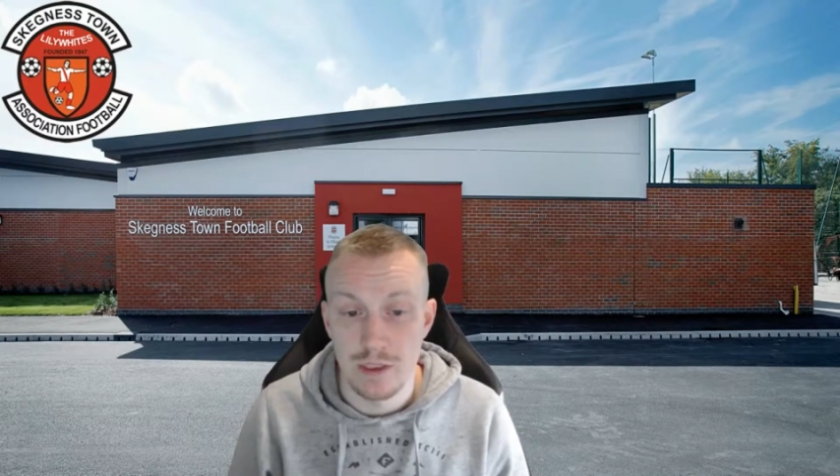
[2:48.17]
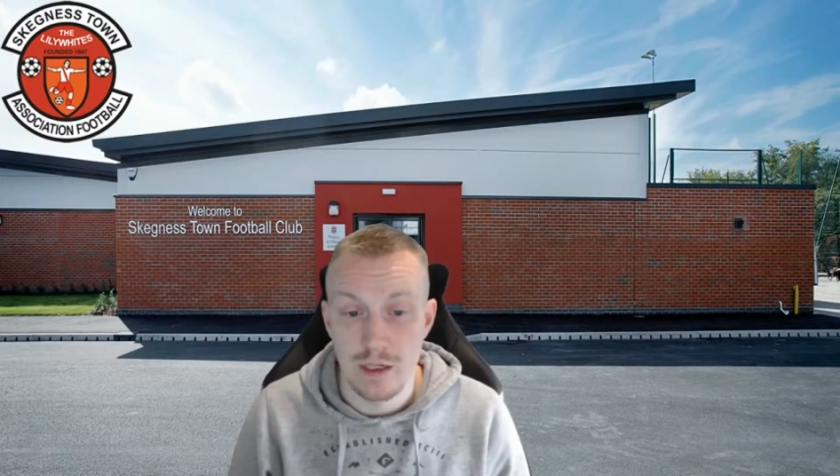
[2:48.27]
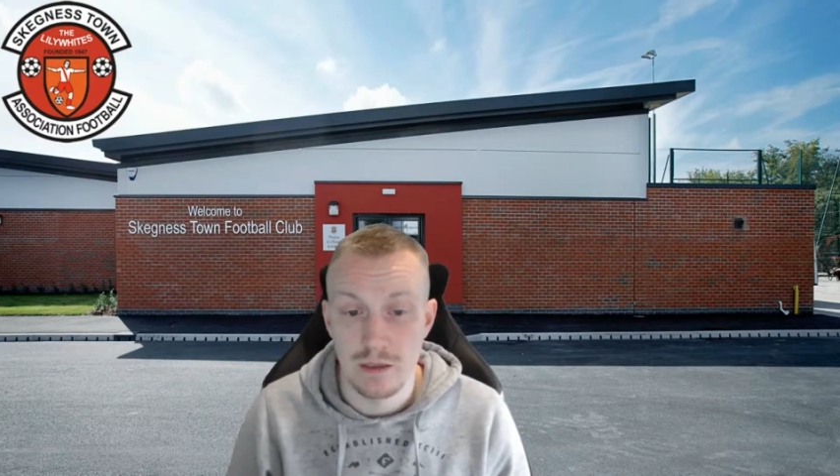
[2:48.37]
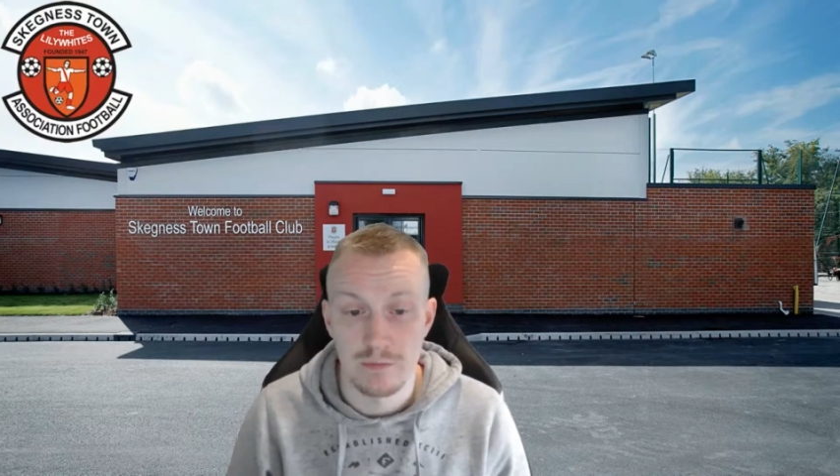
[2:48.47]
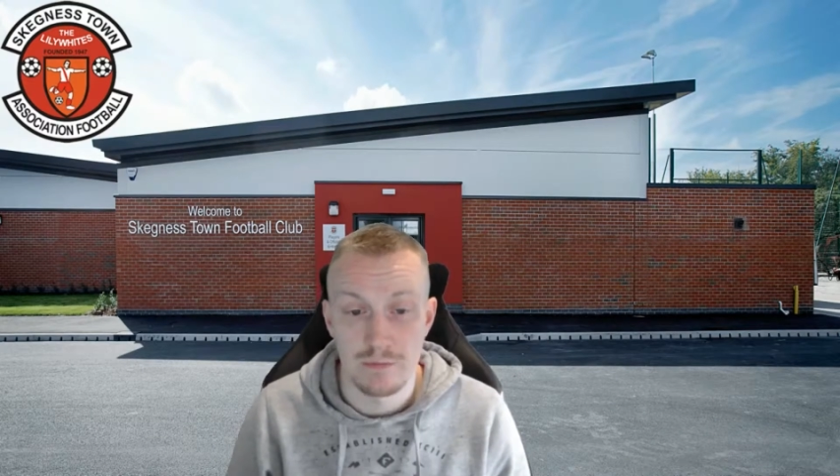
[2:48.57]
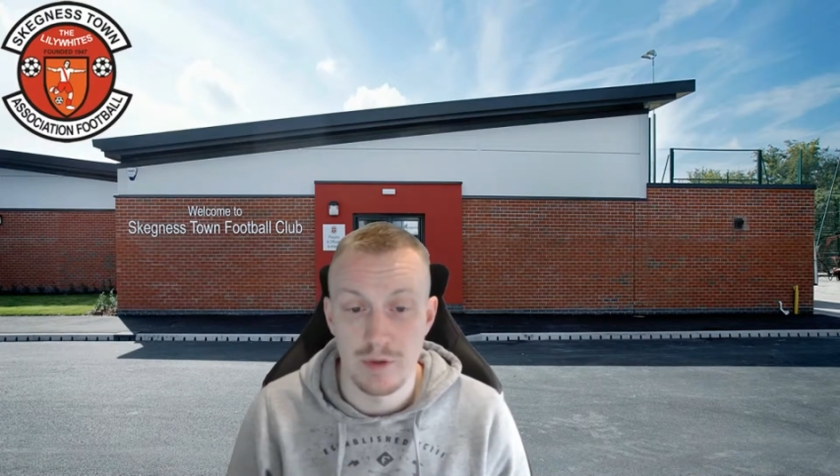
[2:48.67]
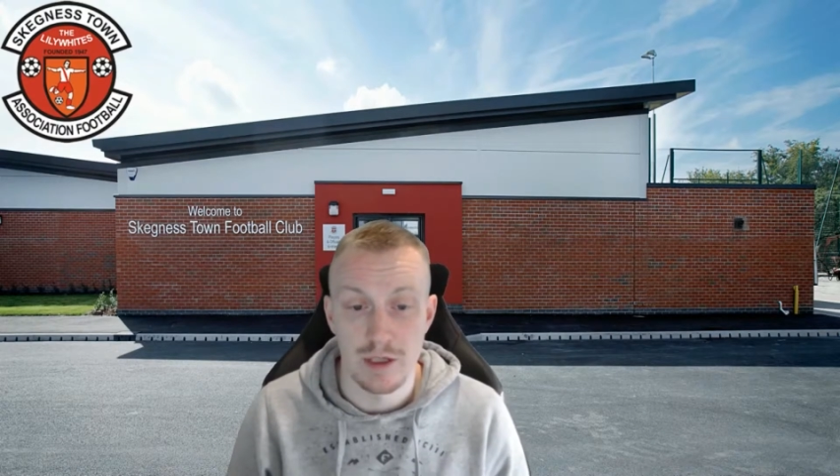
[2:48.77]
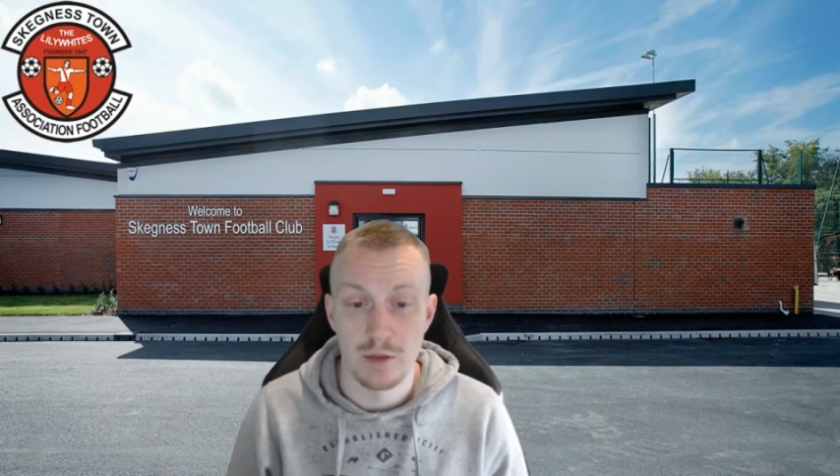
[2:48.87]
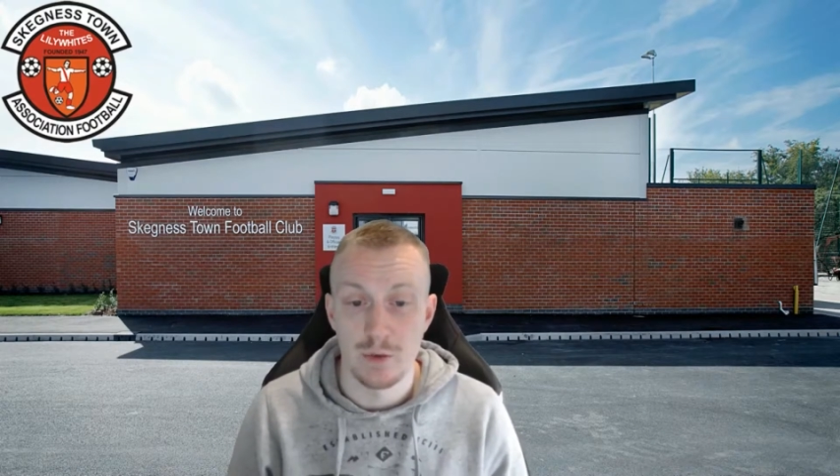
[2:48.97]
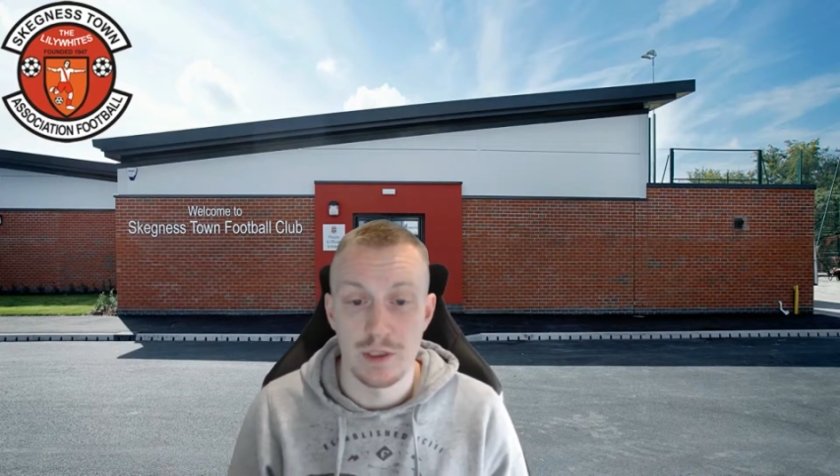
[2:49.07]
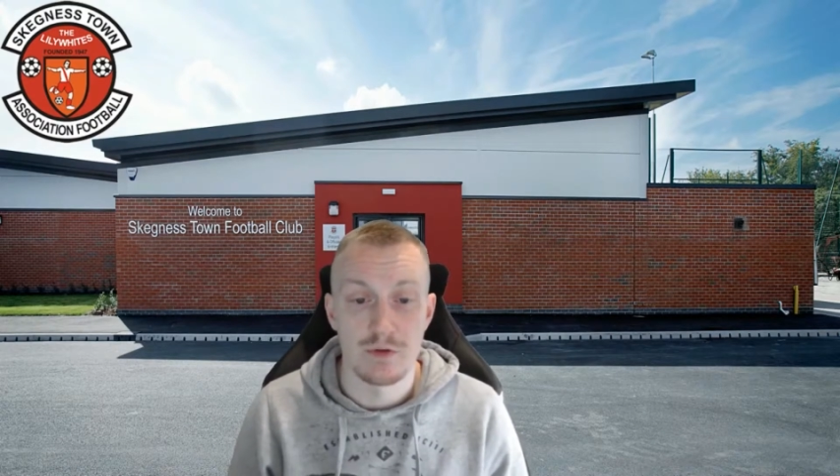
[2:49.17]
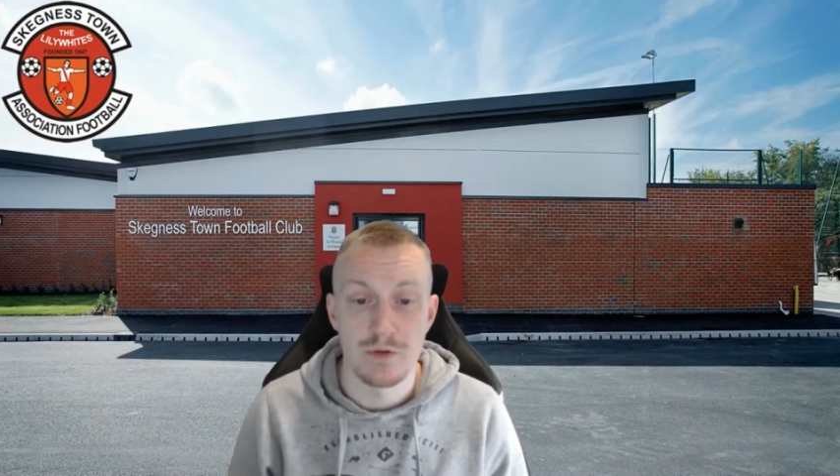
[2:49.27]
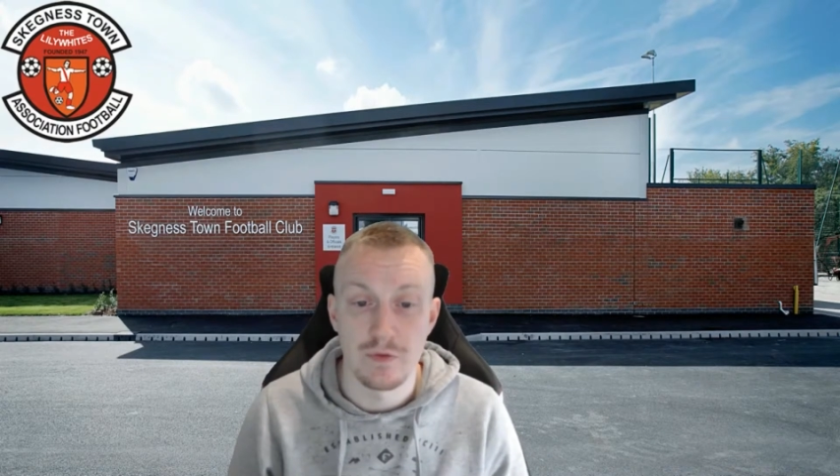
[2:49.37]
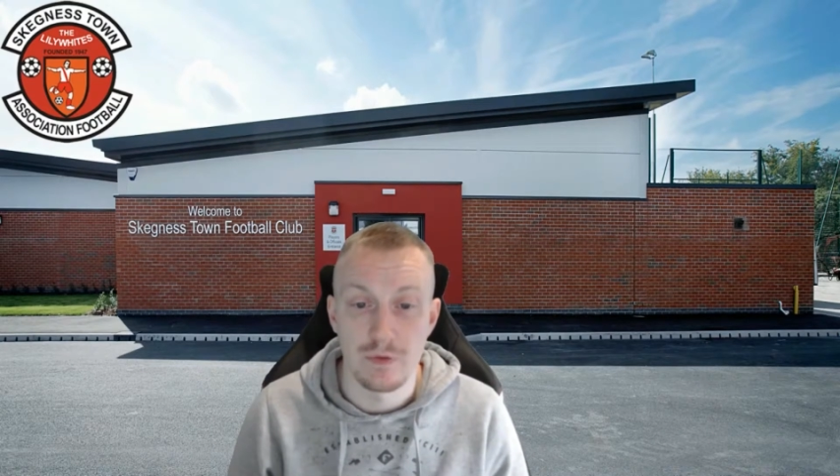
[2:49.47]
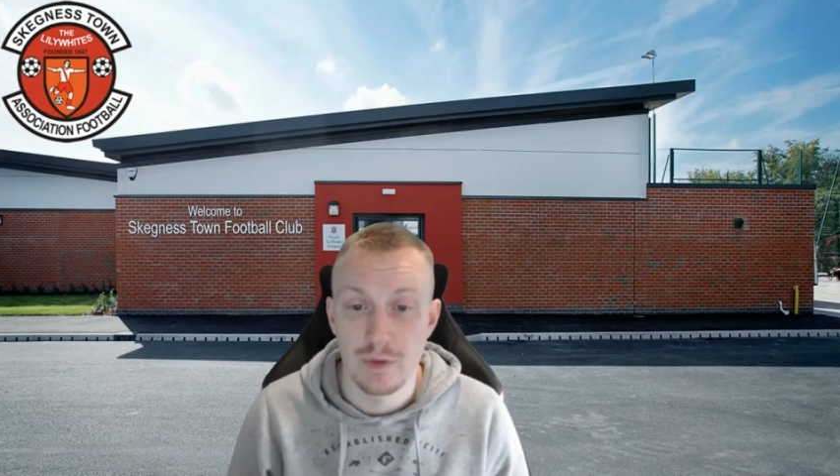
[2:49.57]
like brand new history
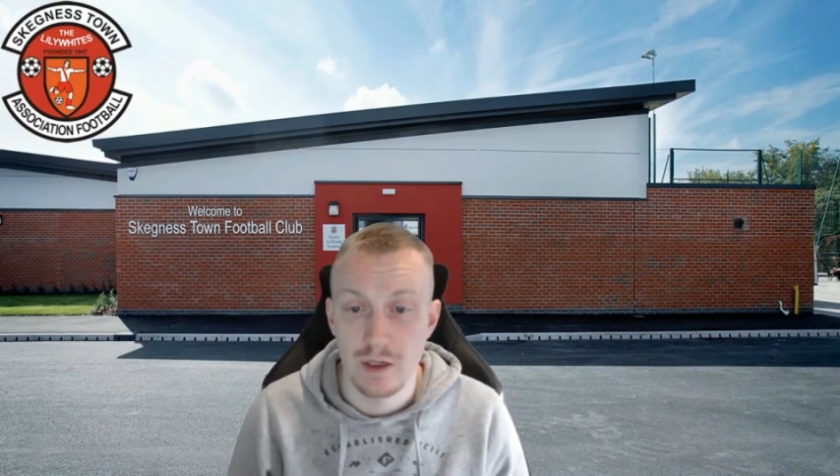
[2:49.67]
for them.